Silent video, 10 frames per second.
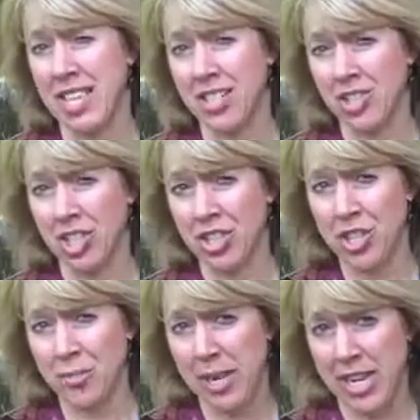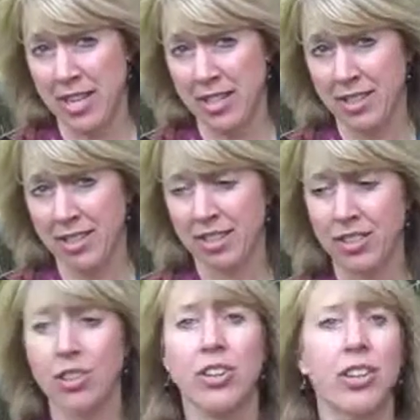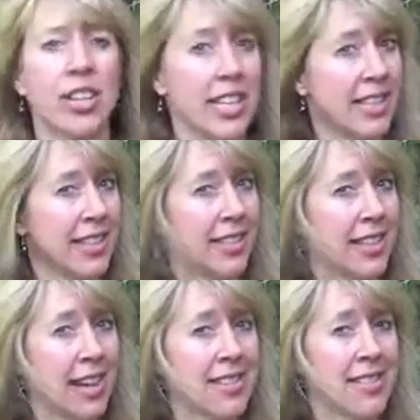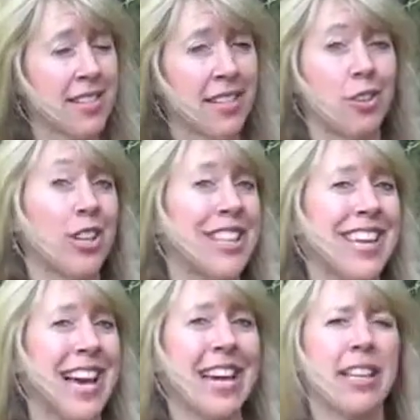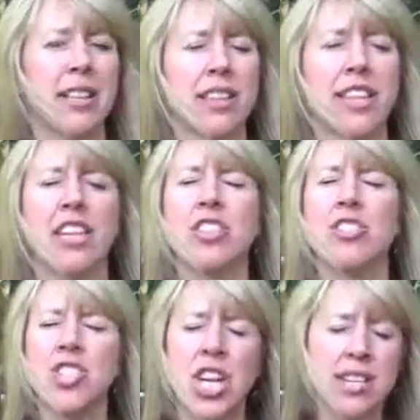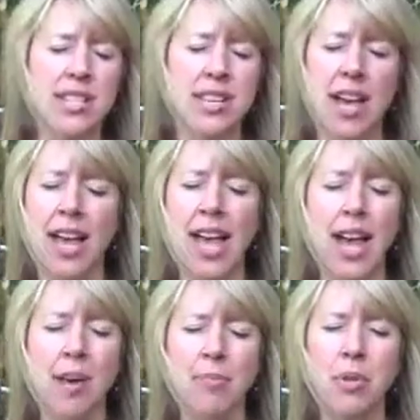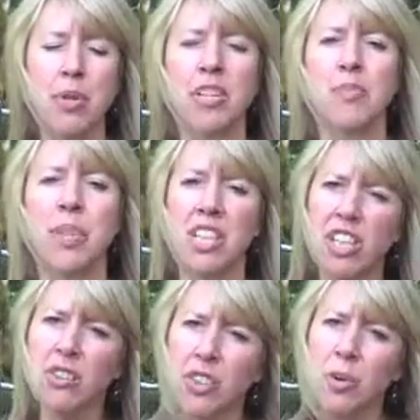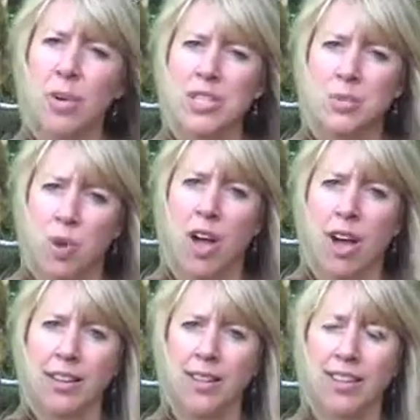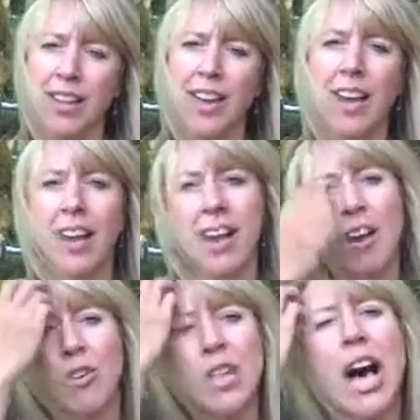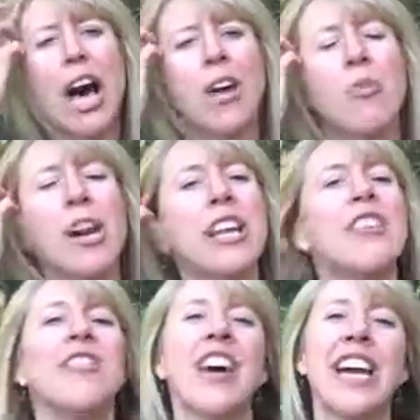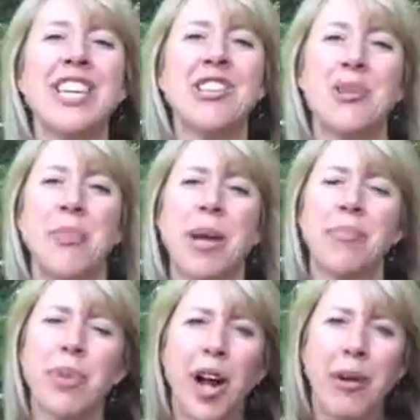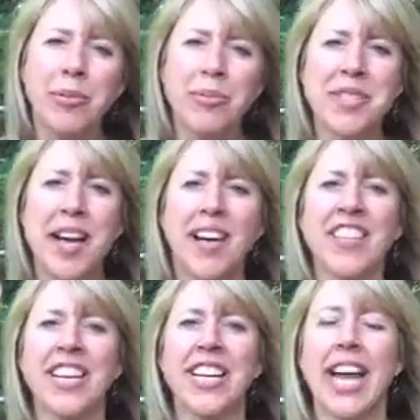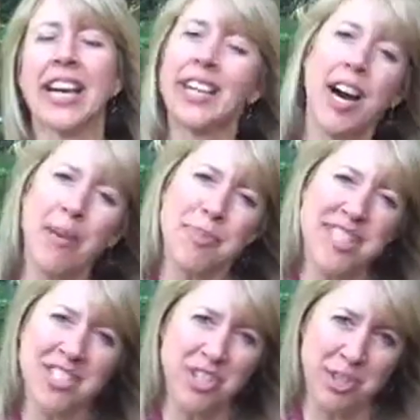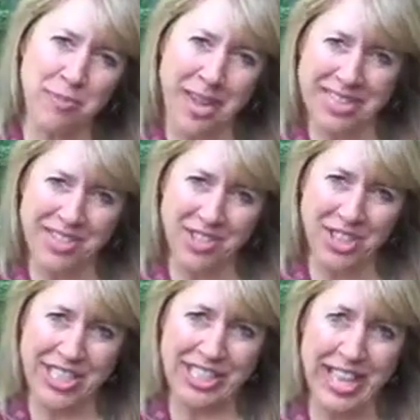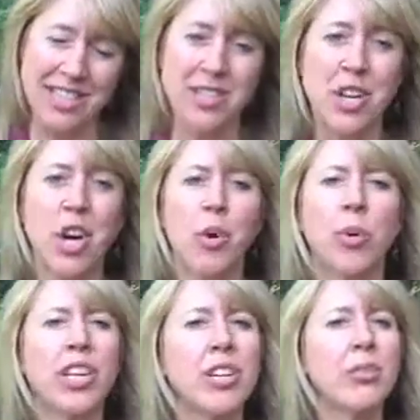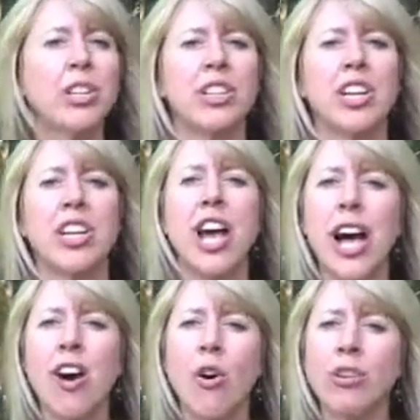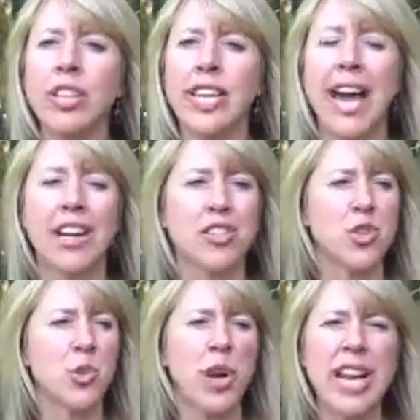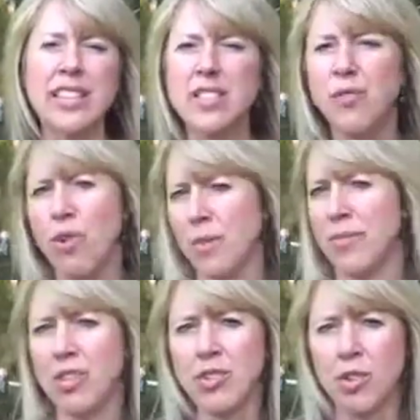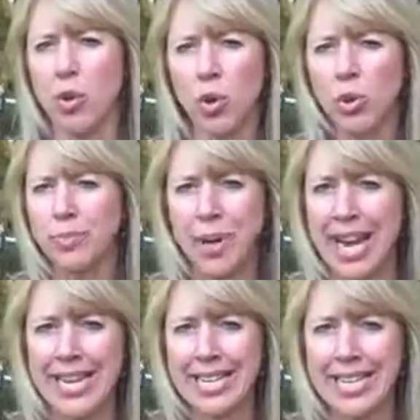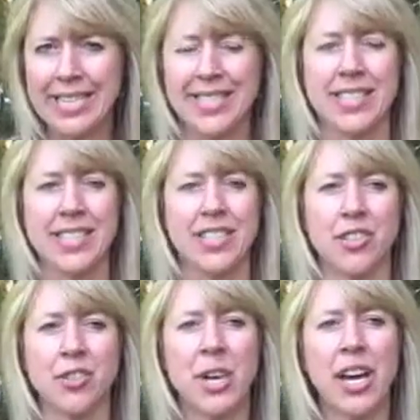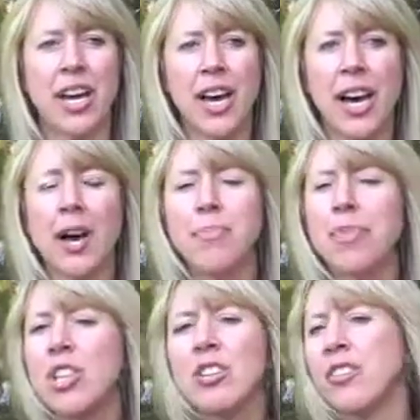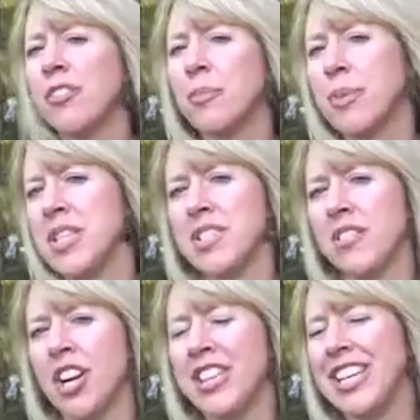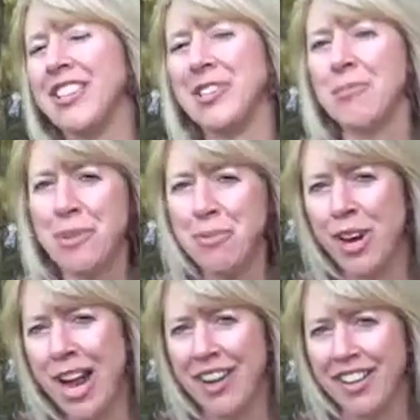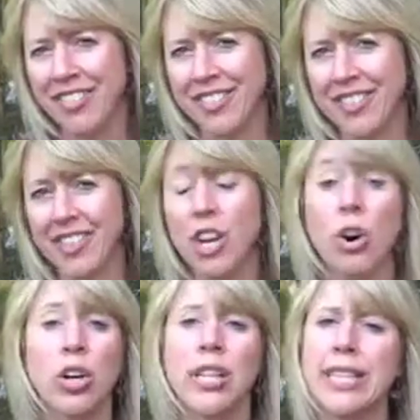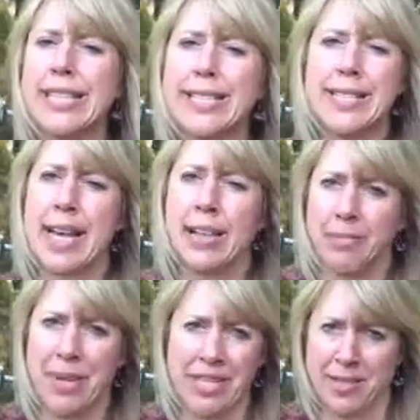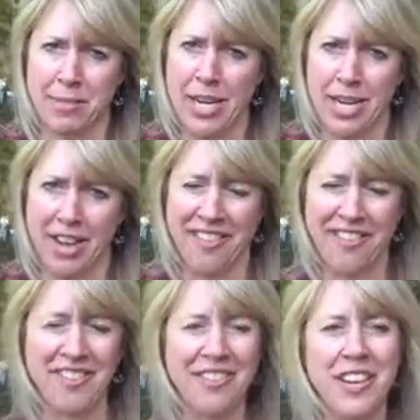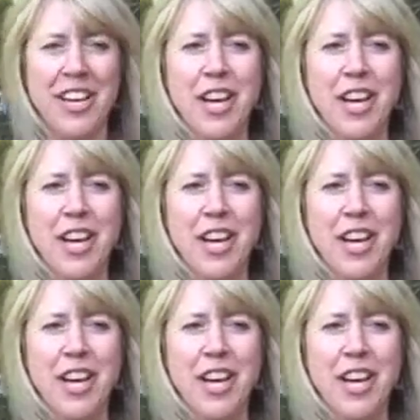stashed under your bed, in the closet, or in the attic that you're just not happy with, but you don't know what's wrong? Well, I want to invite you to my problem solving and compositional mastery class, where you will learn not only how to transform those old paintings into a beautiful piece of art that you can be proud of, or at least sell and make some money off of,